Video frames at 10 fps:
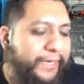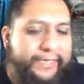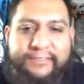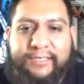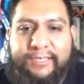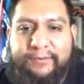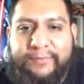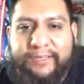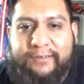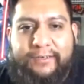Octane here,
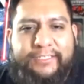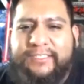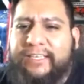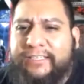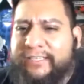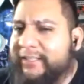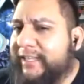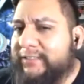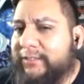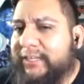man. Isn't
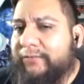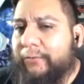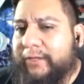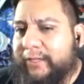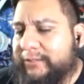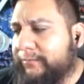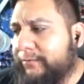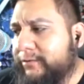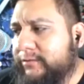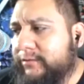that's the giveaway? That's the
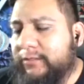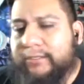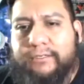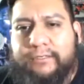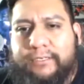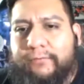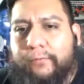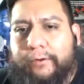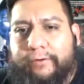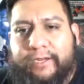first
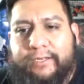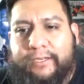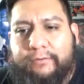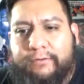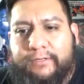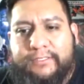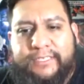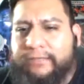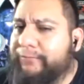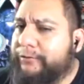giveaway, right? That you won. Is
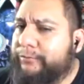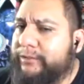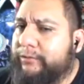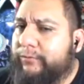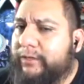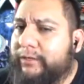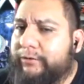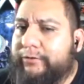that the first one you won, or?